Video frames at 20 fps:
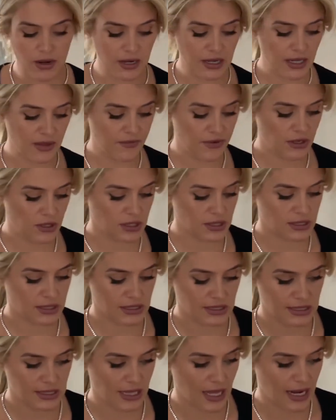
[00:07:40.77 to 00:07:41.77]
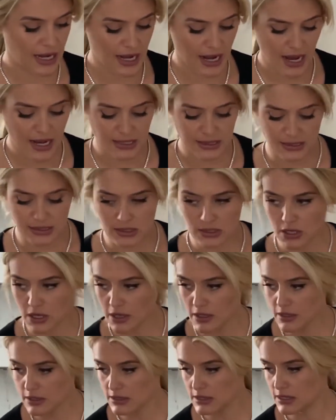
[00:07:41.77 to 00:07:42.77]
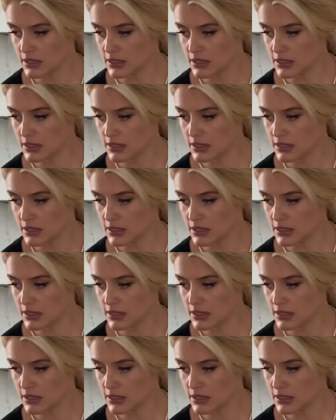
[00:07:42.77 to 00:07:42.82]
to give it just a slight head start